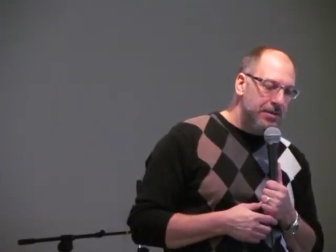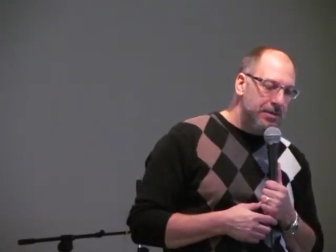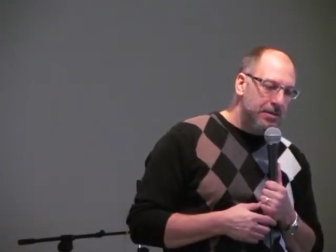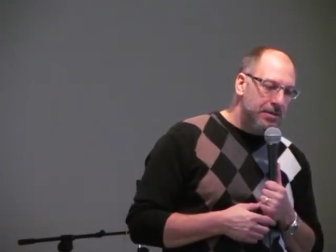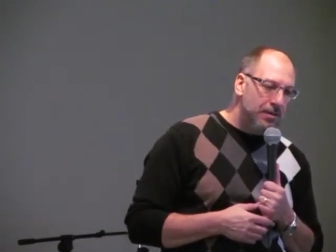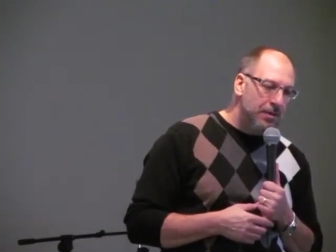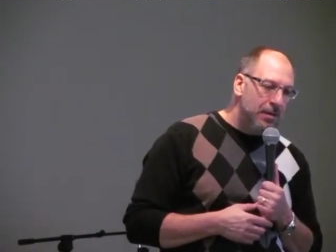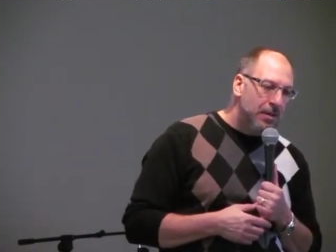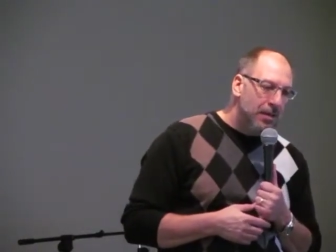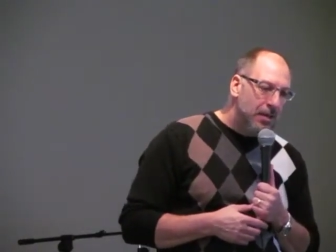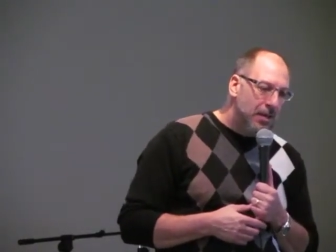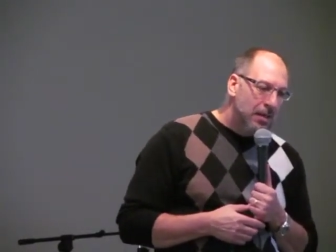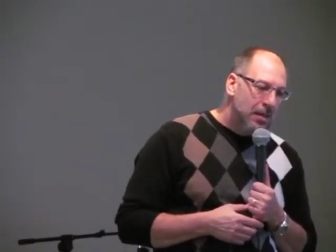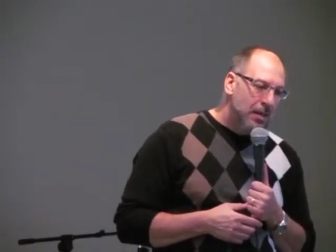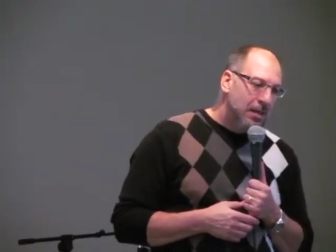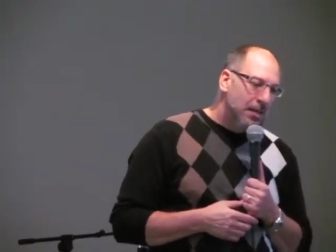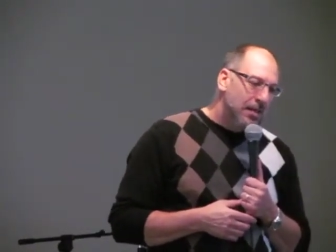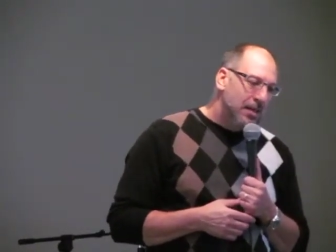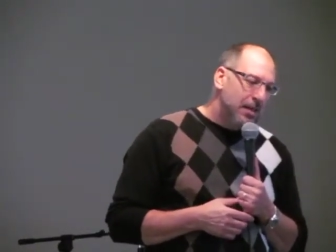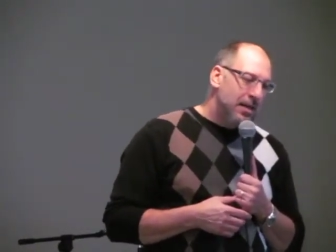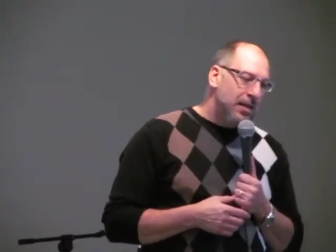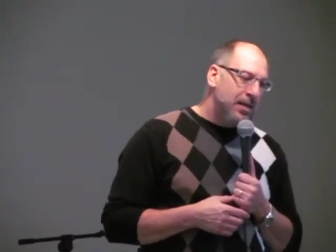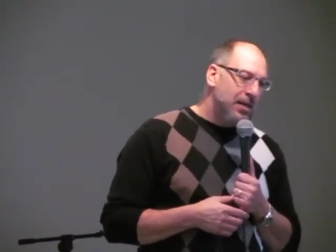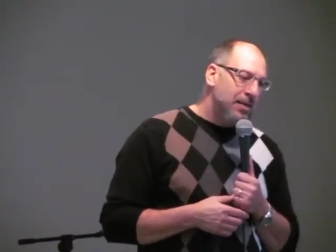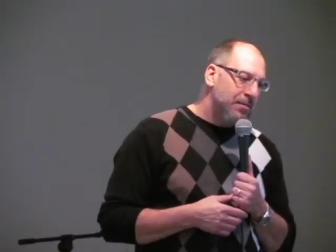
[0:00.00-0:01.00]
So,
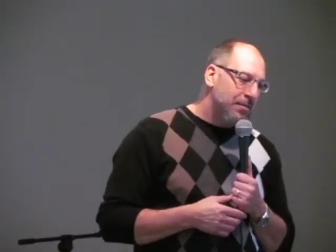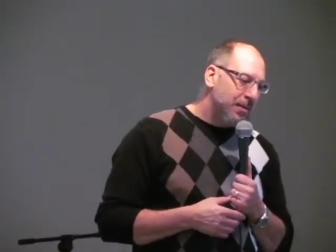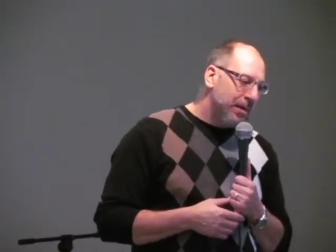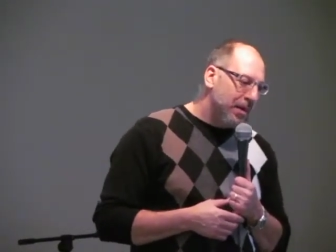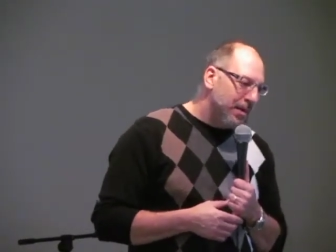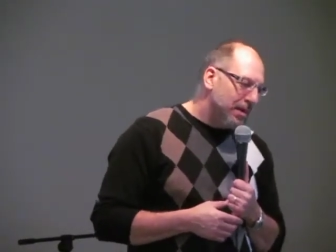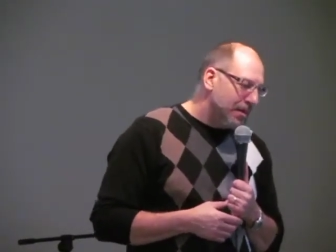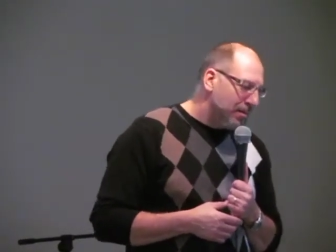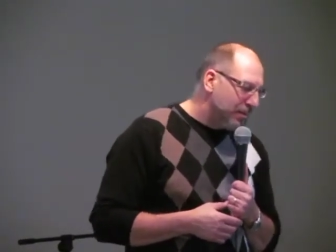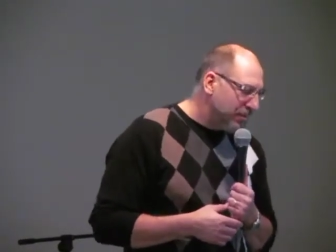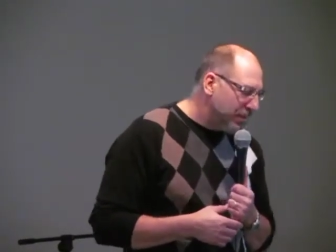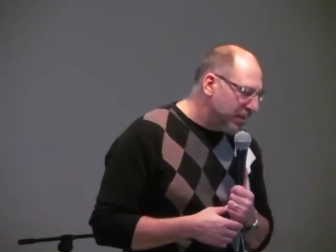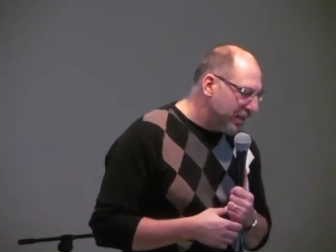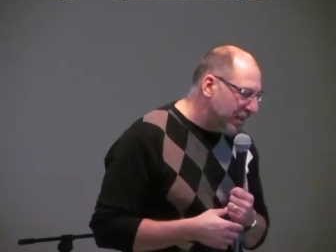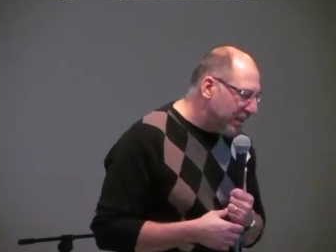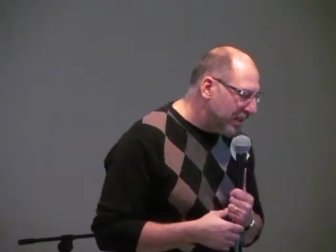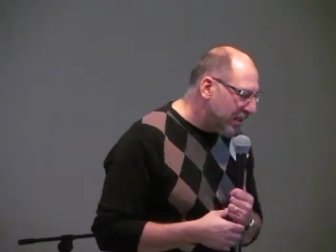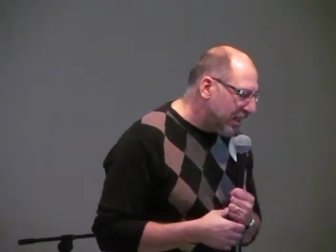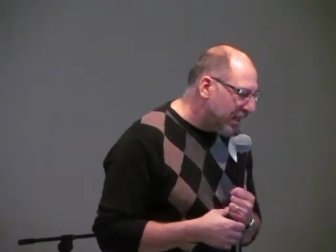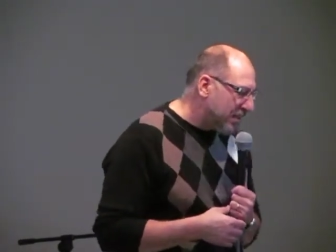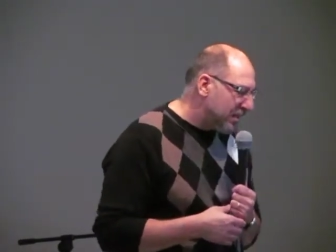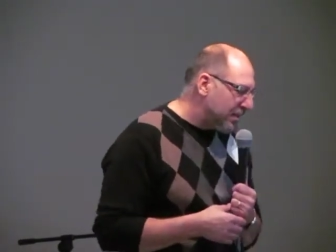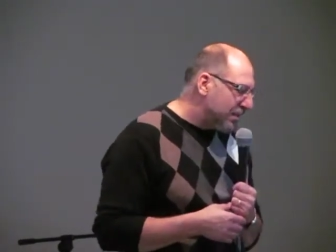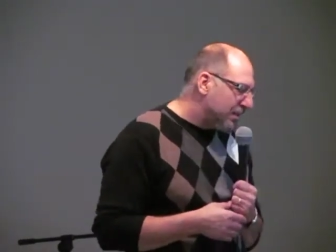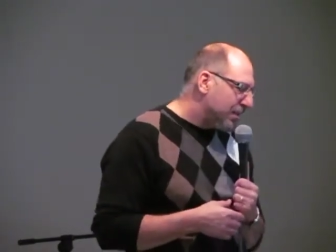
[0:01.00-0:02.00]
anyway, we need
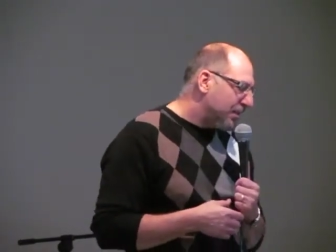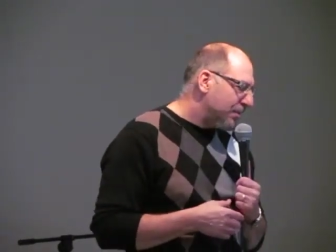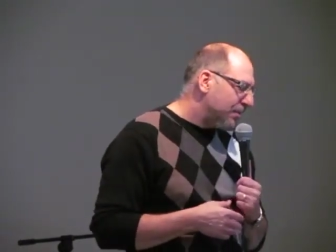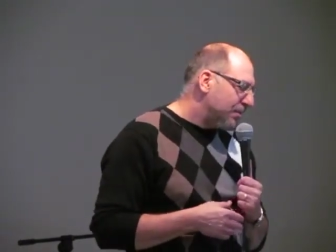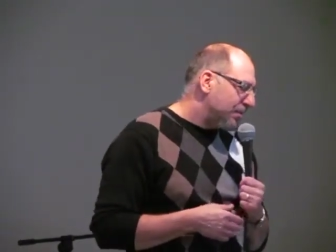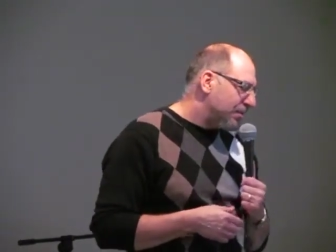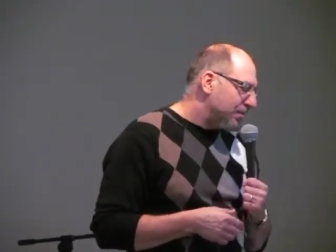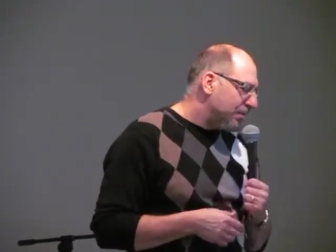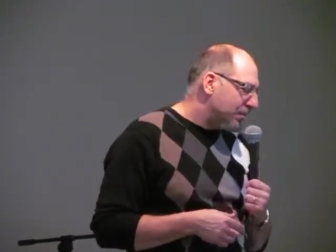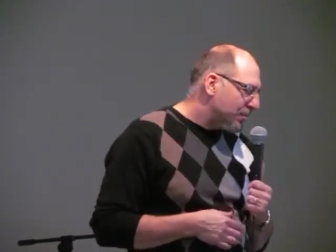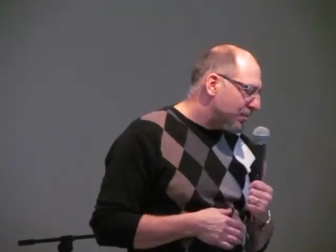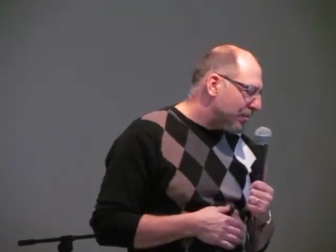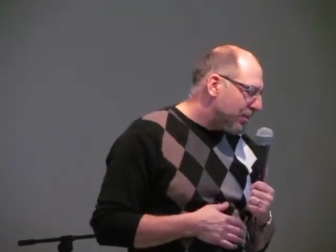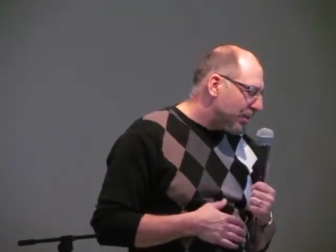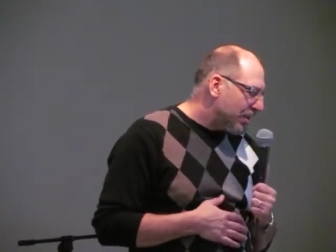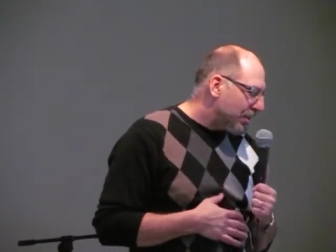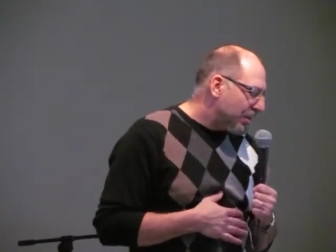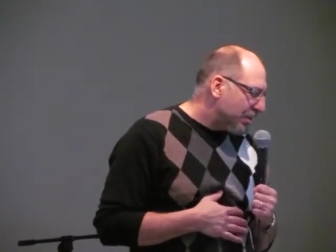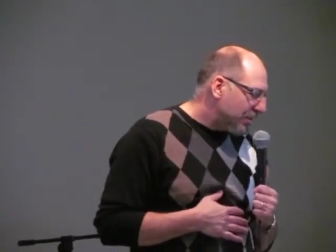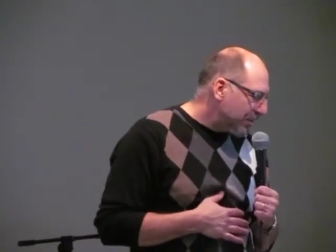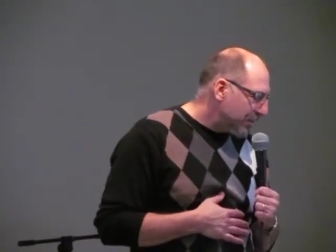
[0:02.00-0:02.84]
God to touch him, brother.